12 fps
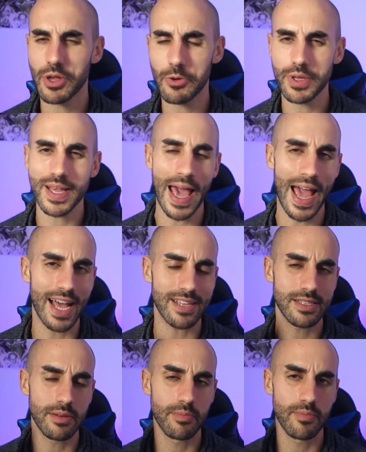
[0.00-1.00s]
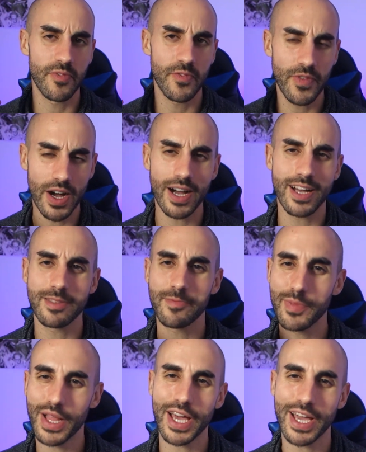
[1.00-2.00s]
I really had some fun
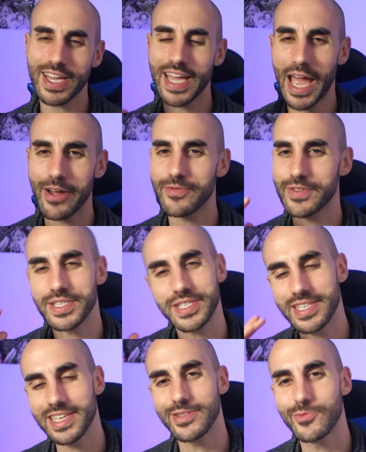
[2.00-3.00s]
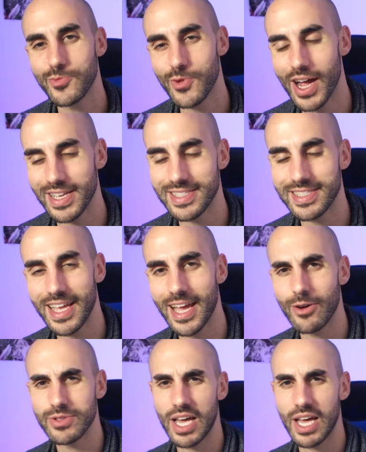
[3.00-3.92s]
playing Everseed right now.